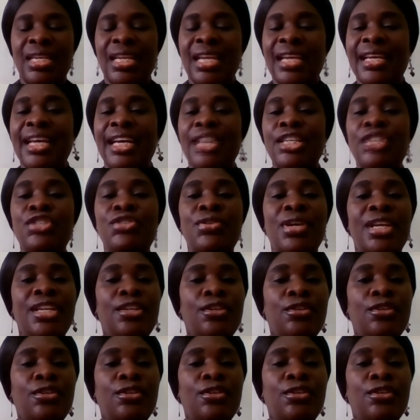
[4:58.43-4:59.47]
They can drain
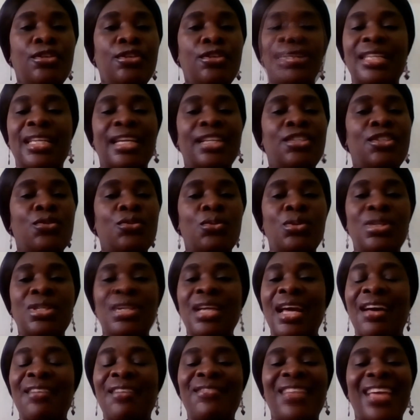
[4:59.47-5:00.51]
you so much that you
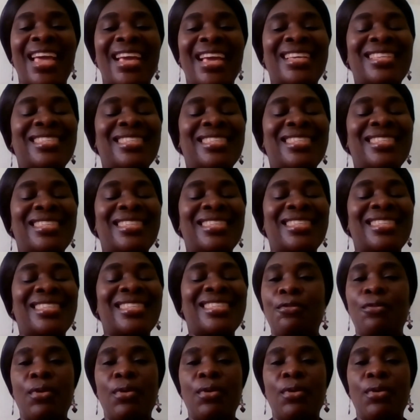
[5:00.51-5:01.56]
wouldn't have excitement for